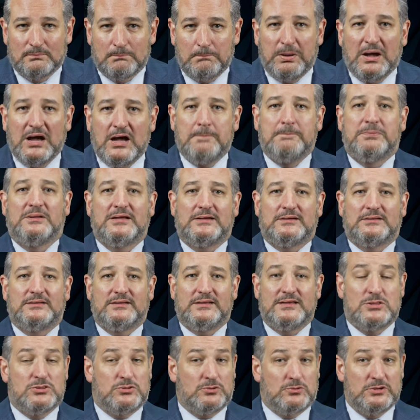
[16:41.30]

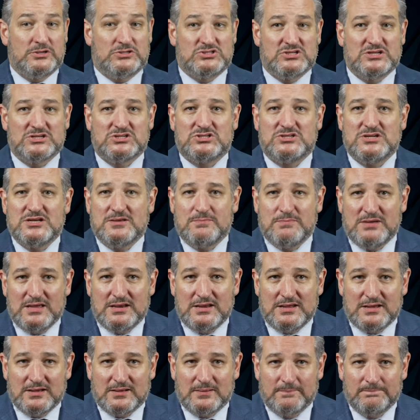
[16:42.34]
Publicly, through existing
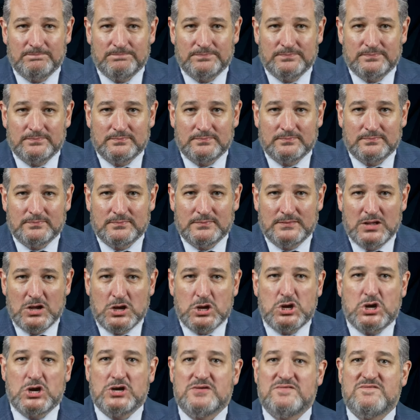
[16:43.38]
media,
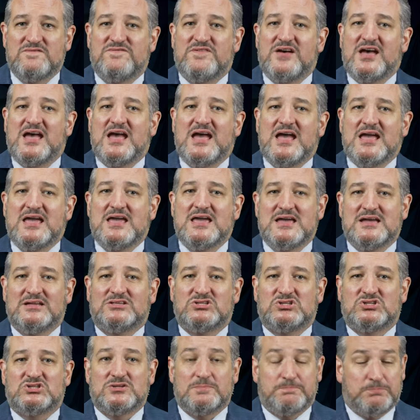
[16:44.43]
convey
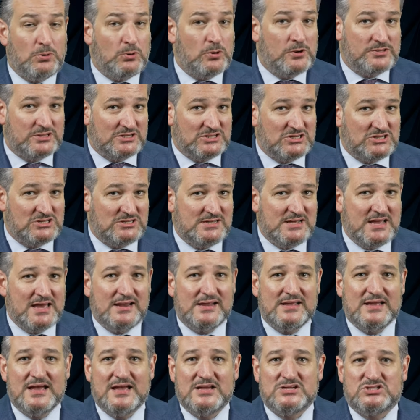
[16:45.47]
its support, this is the N
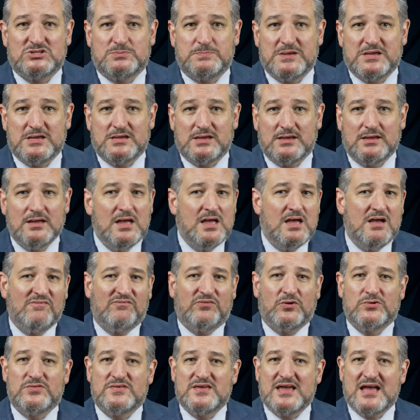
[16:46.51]
E A speaking,
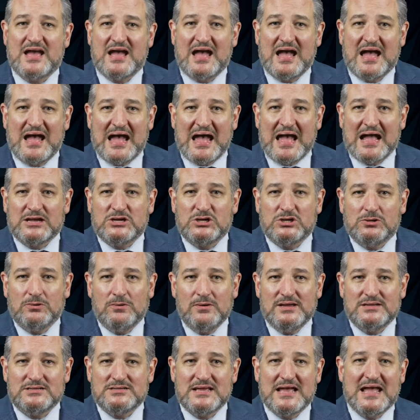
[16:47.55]
for the
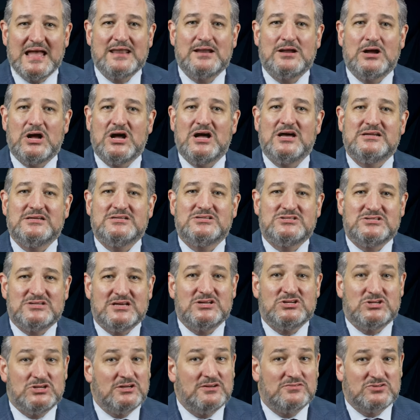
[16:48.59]
accurate and honest
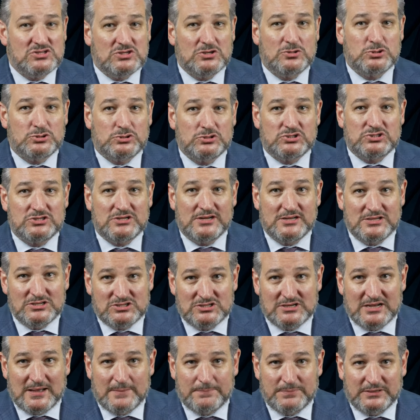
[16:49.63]
teaching of social studies
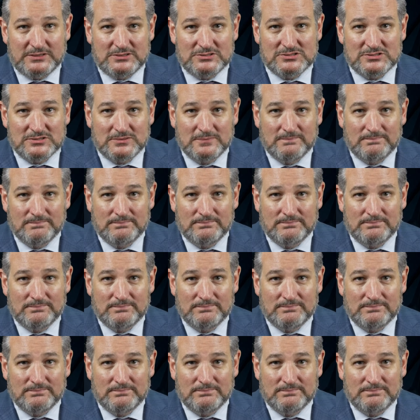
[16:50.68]
topics,